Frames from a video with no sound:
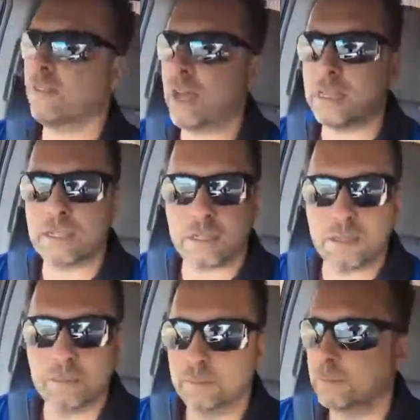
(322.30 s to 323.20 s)
us
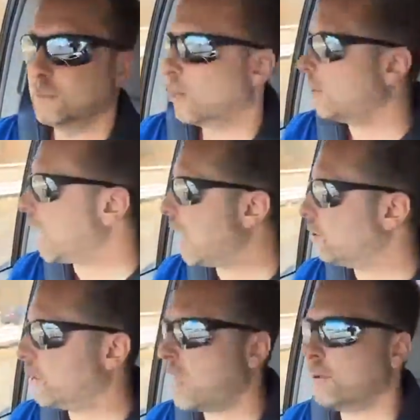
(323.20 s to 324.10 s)
are not
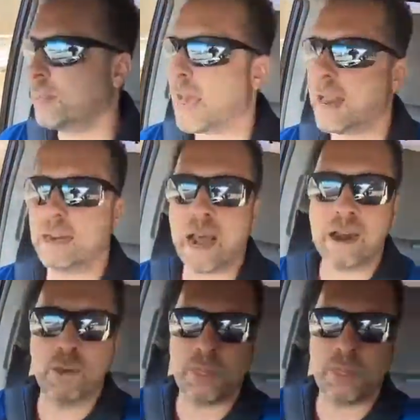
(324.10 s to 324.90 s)
okay with that. And I don't